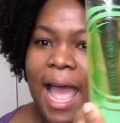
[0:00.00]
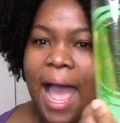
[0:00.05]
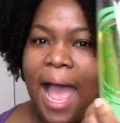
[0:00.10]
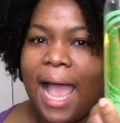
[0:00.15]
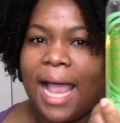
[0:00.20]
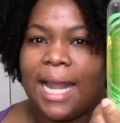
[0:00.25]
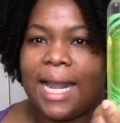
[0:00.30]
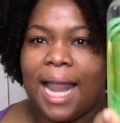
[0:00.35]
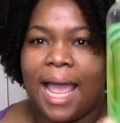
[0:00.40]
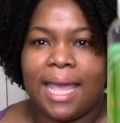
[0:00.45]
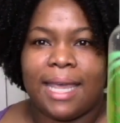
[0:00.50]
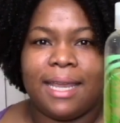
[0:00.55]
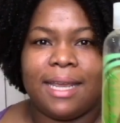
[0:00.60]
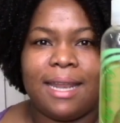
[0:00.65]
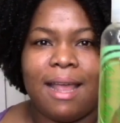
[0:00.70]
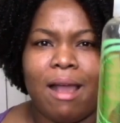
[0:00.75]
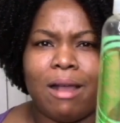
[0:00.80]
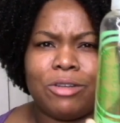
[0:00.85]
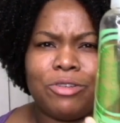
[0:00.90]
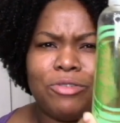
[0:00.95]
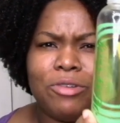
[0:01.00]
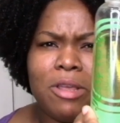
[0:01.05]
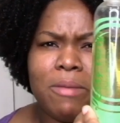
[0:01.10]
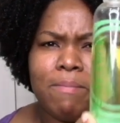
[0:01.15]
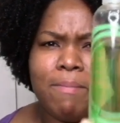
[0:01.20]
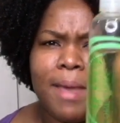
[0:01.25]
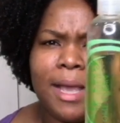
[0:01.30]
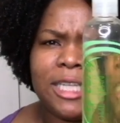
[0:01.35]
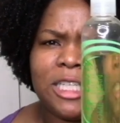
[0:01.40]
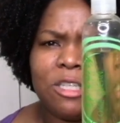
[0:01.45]
I like it actually
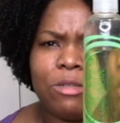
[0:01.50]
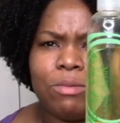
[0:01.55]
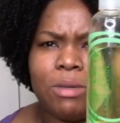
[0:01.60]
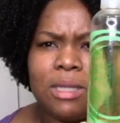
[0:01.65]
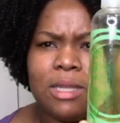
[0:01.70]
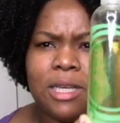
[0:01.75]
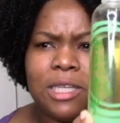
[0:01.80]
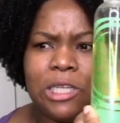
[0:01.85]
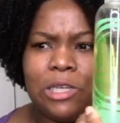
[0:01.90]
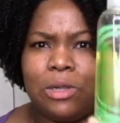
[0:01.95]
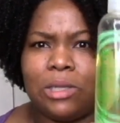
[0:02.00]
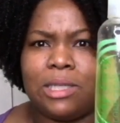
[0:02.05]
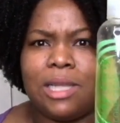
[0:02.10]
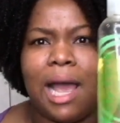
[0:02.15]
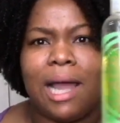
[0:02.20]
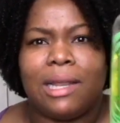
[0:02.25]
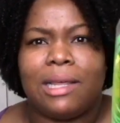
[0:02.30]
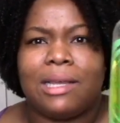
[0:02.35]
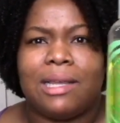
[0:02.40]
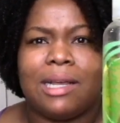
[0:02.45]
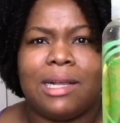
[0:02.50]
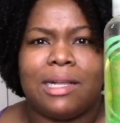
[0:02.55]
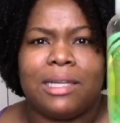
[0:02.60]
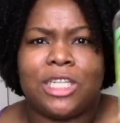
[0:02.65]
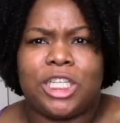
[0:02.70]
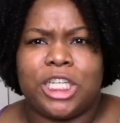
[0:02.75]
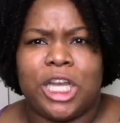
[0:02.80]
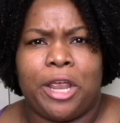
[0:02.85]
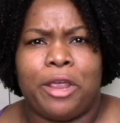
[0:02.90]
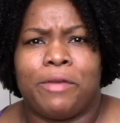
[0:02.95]
mixed with the
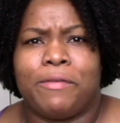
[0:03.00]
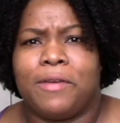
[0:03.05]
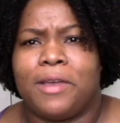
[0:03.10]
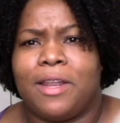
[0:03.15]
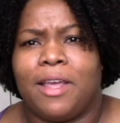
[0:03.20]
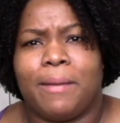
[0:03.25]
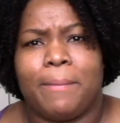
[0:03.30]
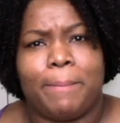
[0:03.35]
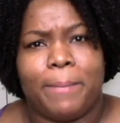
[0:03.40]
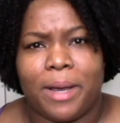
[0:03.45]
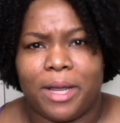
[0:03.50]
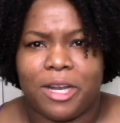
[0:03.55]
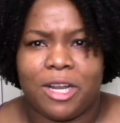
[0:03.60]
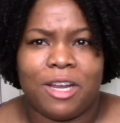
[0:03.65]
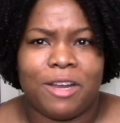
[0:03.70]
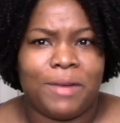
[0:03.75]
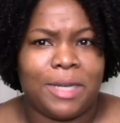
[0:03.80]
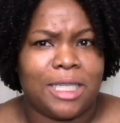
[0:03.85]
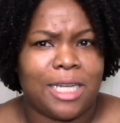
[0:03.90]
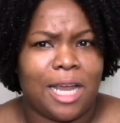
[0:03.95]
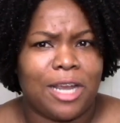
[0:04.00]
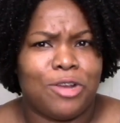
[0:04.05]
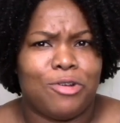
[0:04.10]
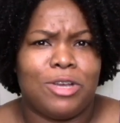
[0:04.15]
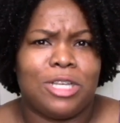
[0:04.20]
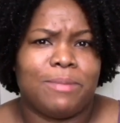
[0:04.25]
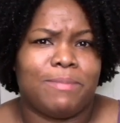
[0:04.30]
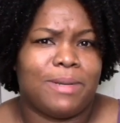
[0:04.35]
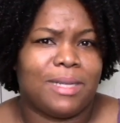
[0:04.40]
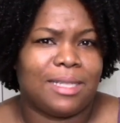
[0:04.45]
Soultanical Shea butter, which I know
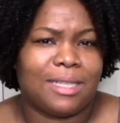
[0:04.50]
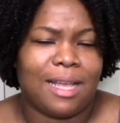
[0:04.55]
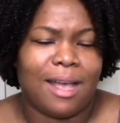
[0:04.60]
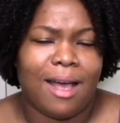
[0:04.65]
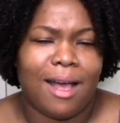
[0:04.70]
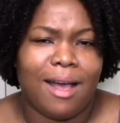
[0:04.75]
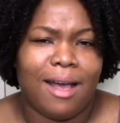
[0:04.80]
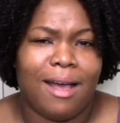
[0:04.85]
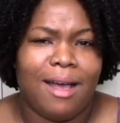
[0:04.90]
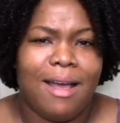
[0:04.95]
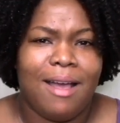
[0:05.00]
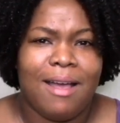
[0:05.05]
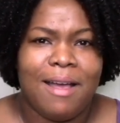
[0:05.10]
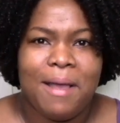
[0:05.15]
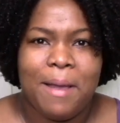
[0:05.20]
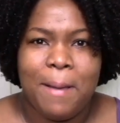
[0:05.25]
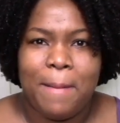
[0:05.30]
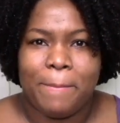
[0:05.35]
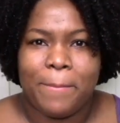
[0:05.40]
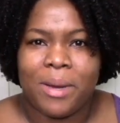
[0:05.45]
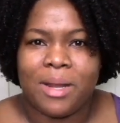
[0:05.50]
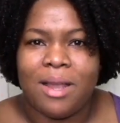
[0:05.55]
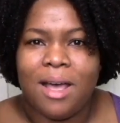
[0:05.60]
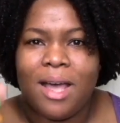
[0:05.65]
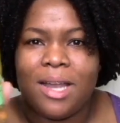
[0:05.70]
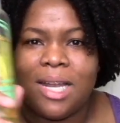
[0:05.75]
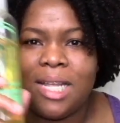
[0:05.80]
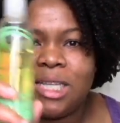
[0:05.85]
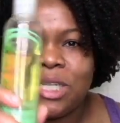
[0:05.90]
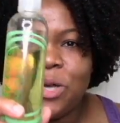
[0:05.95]
is bizarre but
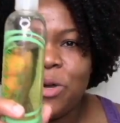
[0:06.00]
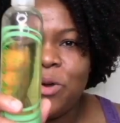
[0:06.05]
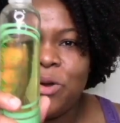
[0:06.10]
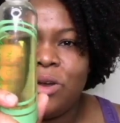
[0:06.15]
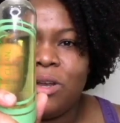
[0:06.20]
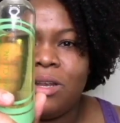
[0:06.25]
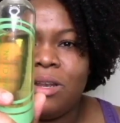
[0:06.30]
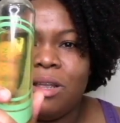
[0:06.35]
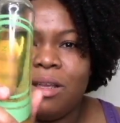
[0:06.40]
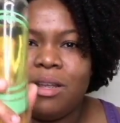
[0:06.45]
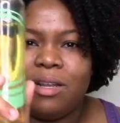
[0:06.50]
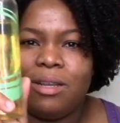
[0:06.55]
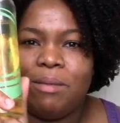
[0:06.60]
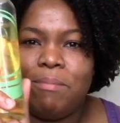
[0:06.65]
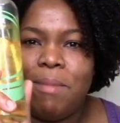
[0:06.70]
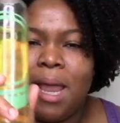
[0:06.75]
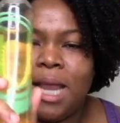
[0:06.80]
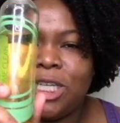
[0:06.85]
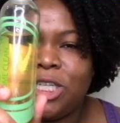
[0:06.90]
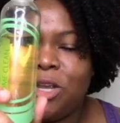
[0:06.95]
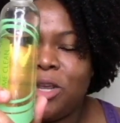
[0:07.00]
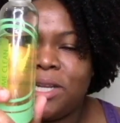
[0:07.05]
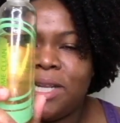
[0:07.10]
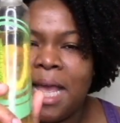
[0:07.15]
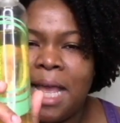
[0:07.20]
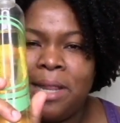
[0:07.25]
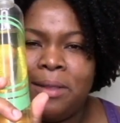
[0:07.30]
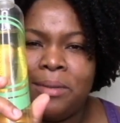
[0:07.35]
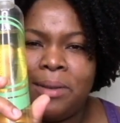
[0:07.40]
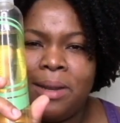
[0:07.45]
on its own, make sure you
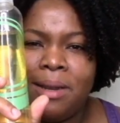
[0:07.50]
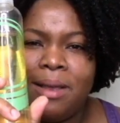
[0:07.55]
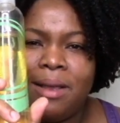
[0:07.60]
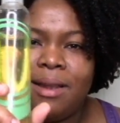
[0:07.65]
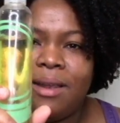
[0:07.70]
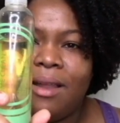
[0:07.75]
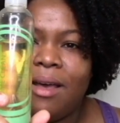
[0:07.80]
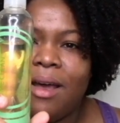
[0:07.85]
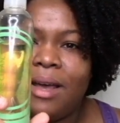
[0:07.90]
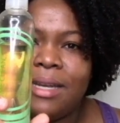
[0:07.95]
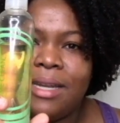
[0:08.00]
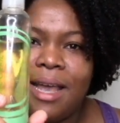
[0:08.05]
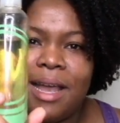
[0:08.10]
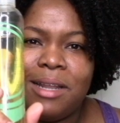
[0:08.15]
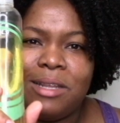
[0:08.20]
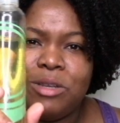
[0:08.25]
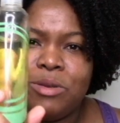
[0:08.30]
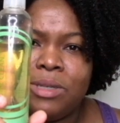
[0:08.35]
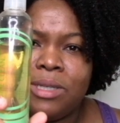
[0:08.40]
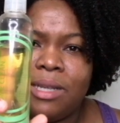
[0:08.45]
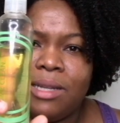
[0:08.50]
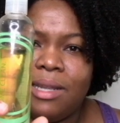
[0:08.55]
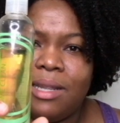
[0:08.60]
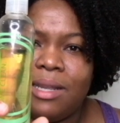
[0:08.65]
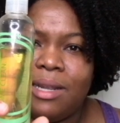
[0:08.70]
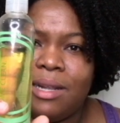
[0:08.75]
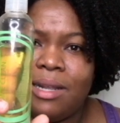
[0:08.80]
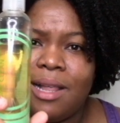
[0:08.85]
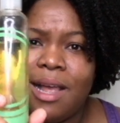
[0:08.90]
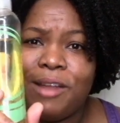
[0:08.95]
dilute it a lot and use a
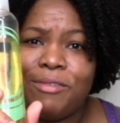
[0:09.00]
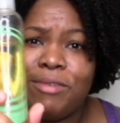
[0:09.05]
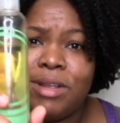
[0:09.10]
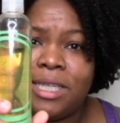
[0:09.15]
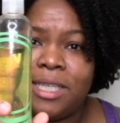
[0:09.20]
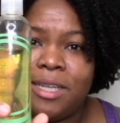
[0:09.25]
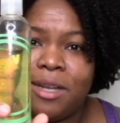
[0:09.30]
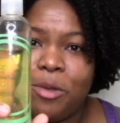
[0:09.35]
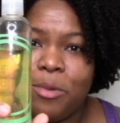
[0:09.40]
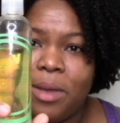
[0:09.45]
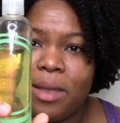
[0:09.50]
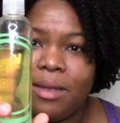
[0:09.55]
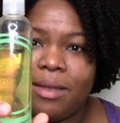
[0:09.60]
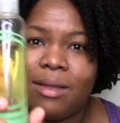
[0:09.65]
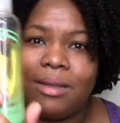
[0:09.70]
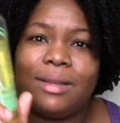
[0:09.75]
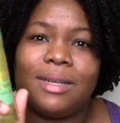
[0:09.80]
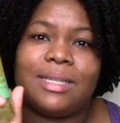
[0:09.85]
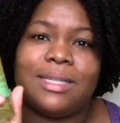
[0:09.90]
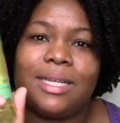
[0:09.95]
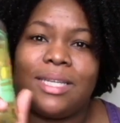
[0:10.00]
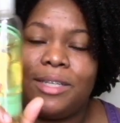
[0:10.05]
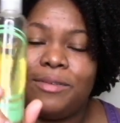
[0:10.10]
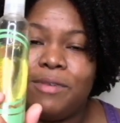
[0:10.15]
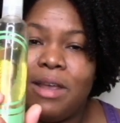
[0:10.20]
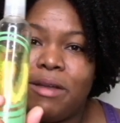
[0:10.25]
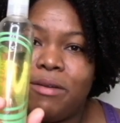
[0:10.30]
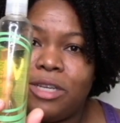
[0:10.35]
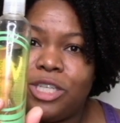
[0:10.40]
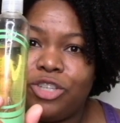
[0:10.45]
little and rinse it quick because it's
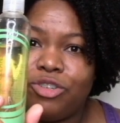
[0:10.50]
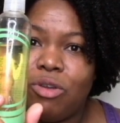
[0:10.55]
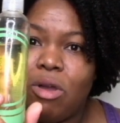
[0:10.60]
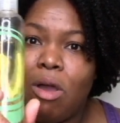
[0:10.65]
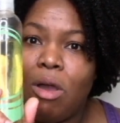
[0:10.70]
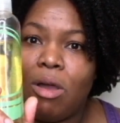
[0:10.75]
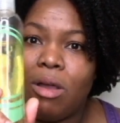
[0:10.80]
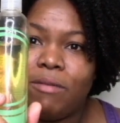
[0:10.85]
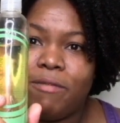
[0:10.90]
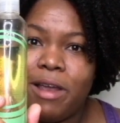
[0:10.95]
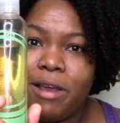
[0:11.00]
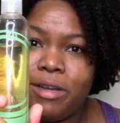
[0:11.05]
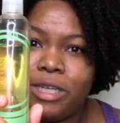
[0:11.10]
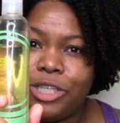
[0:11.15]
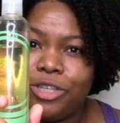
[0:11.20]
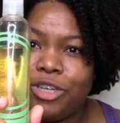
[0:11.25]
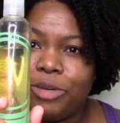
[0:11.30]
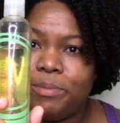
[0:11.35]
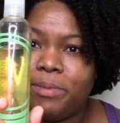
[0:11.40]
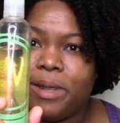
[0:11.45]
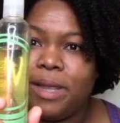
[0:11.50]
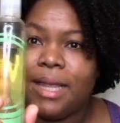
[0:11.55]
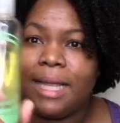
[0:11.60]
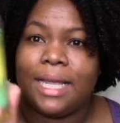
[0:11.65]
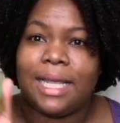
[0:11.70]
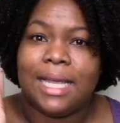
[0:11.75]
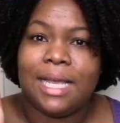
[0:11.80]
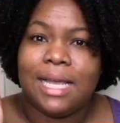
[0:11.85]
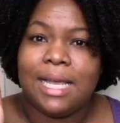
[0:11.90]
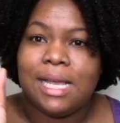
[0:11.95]
very strong, very
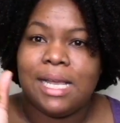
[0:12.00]
stripping.